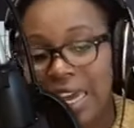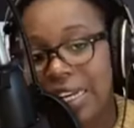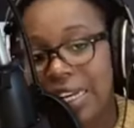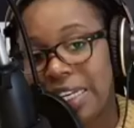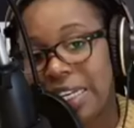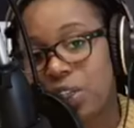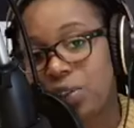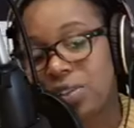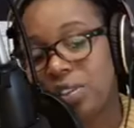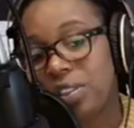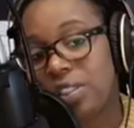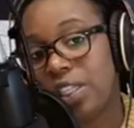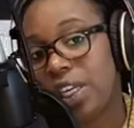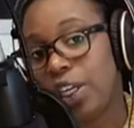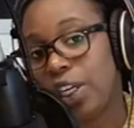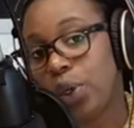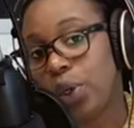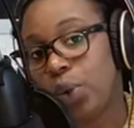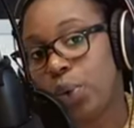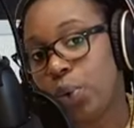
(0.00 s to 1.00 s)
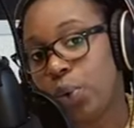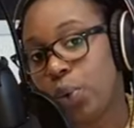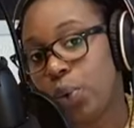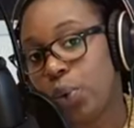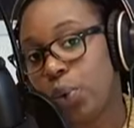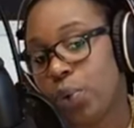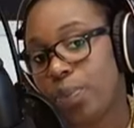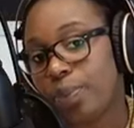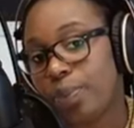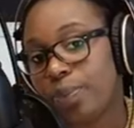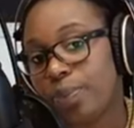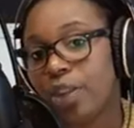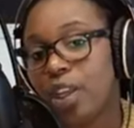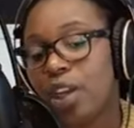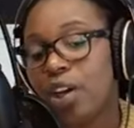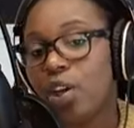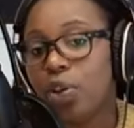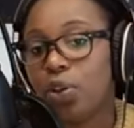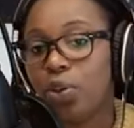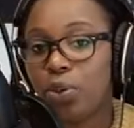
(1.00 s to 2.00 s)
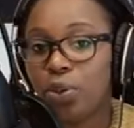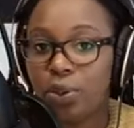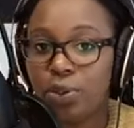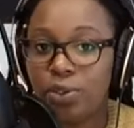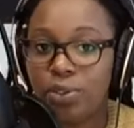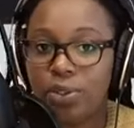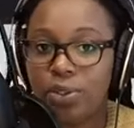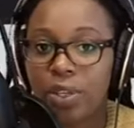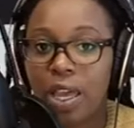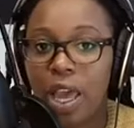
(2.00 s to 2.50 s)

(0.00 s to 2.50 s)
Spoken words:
then you say u. Dus